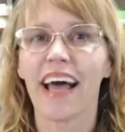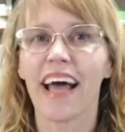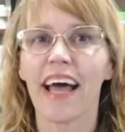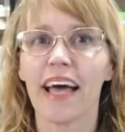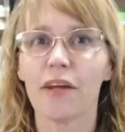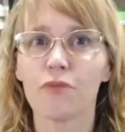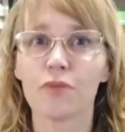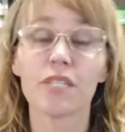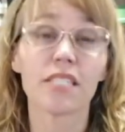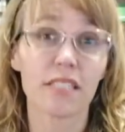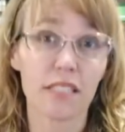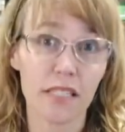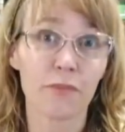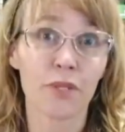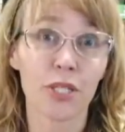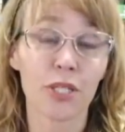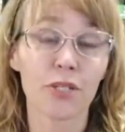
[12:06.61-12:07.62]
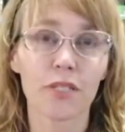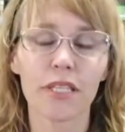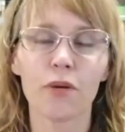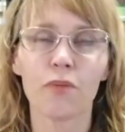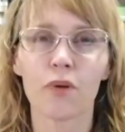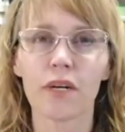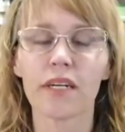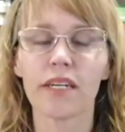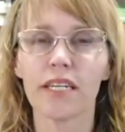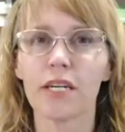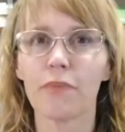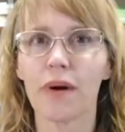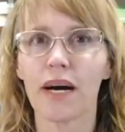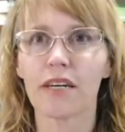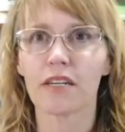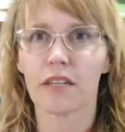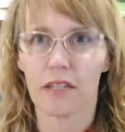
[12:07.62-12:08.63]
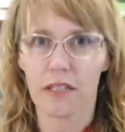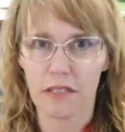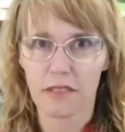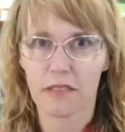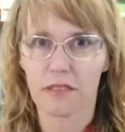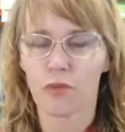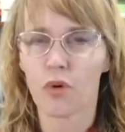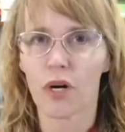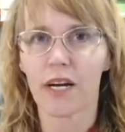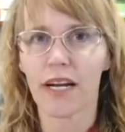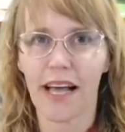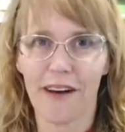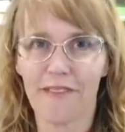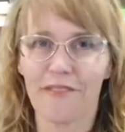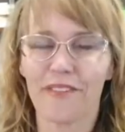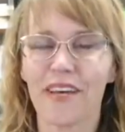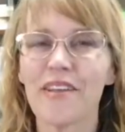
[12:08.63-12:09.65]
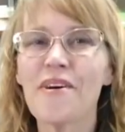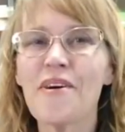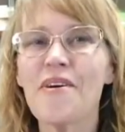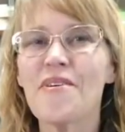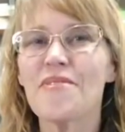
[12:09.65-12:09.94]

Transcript: and was similarly worried about her work outfit.